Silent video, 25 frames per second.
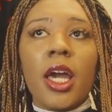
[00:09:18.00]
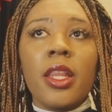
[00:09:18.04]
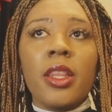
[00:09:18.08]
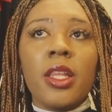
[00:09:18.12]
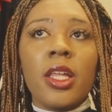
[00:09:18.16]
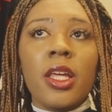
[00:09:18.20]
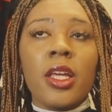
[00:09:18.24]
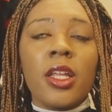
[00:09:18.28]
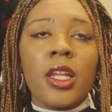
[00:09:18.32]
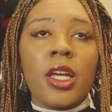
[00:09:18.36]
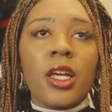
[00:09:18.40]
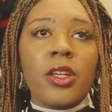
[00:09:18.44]
And
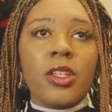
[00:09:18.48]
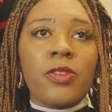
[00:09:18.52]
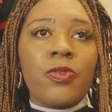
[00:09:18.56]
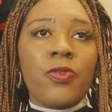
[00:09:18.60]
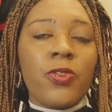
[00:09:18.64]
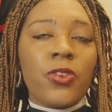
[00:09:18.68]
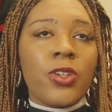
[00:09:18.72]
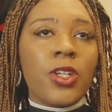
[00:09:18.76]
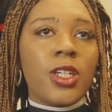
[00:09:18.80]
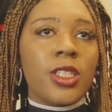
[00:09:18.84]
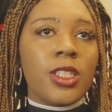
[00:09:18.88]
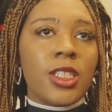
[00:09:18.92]
then
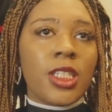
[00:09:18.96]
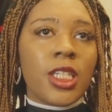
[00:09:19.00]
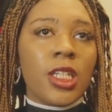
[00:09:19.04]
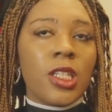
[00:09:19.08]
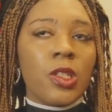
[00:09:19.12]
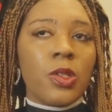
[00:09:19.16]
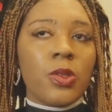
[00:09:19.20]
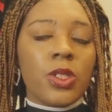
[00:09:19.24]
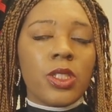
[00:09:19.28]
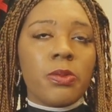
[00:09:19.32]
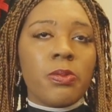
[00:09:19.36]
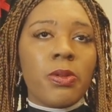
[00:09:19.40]
for
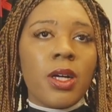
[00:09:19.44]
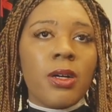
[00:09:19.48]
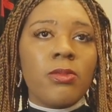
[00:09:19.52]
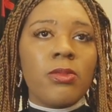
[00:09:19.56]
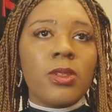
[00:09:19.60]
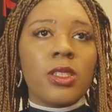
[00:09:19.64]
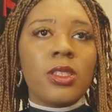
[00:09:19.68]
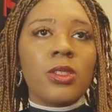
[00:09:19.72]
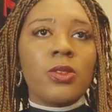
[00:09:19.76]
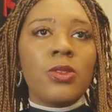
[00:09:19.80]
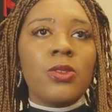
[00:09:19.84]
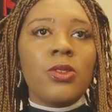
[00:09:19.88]
St. Louis
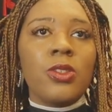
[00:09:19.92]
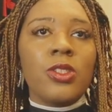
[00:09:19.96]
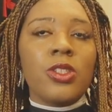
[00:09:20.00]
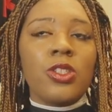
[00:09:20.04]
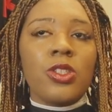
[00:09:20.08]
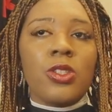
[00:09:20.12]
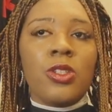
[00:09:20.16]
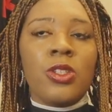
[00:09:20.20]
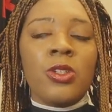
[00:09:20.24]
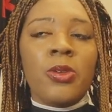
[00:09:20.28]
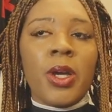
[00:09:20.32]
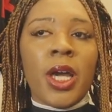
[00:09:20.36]
public
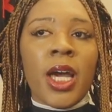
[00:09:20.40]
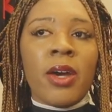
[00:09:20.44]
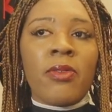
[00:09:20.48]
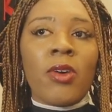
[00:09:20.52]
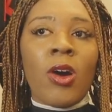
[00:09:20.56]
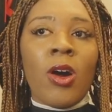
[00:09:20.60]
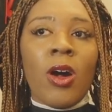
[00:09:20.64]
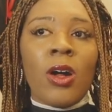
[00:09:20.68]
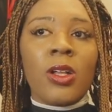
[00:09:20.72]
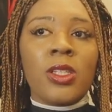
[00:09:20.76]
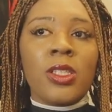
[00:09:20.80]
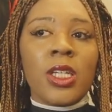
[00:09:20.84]
schools, you have
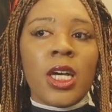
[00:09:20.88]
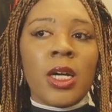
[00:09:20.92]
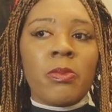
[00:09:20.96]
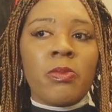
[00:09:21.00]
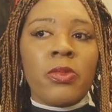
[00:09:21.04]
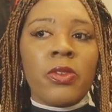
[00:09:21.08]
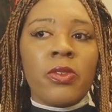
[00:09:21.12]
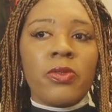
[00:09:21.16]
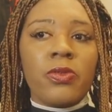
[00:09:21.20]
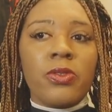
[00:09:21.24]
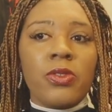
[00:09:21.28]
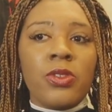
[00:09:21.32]
all
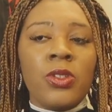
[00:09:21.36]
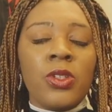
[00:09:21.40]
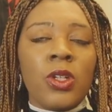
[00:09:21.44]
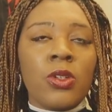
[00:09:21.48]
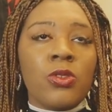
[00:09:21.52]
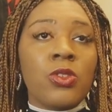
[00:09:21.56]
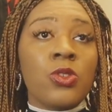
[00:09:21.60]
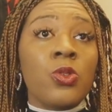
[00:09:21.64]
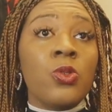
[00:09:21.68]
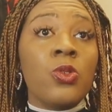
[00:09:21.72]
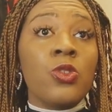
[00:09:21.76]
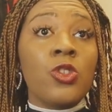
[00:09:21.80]
type of, you
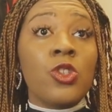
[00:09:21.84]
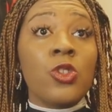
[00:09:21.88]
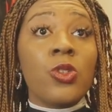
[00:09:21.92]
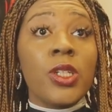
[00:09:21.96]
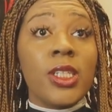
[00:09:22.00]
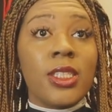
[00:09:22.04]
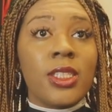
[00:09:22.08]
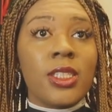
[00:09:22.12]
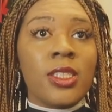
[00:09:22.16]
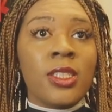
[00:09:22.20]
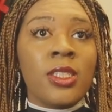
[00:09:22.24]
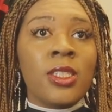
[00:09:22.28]
know, school
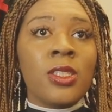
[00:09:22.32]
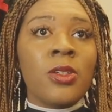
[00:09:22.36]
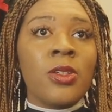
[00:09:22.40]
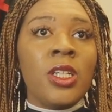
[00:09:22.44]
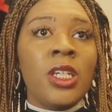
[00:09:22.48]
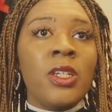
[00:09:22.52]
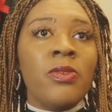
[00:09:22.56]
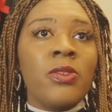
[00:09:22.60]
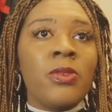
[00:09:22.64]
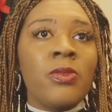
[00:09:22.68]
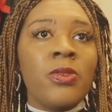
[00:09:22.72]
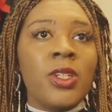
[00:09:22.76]
choices. So
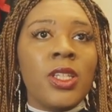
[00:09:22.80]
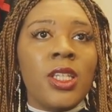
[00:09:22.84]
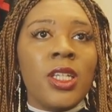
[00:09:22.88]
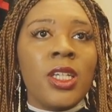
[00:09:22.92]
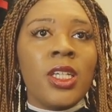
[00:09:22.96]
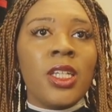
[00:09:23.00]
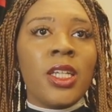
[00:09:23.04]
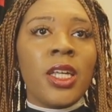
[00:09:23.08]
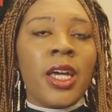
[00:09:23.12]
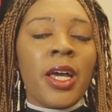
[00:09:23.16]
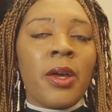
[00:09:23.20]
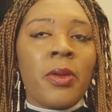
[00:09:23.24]
even
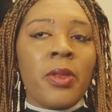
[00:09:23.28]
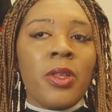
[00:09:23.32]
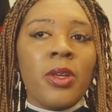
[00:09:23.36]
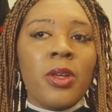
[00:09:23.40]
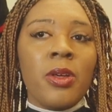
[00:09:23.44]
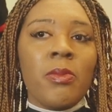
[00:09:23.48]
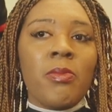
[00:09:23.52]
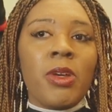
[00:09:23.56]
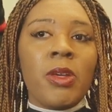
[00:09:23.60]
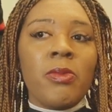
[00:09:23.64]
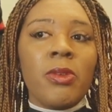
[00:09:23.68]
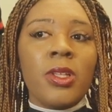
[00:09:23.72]
within that,
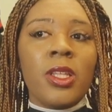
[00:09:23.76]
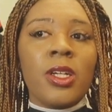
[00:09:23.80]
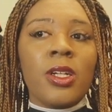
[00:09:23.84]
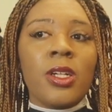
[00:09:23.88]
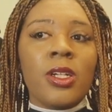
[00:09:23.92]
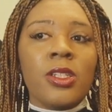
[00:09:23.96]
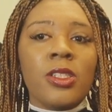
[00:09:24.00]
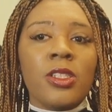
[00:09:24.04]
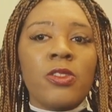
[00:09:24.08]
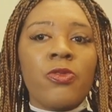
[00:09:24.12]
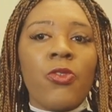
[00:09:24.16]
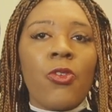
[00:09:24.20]
maybe
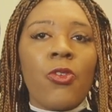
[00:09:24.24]
there's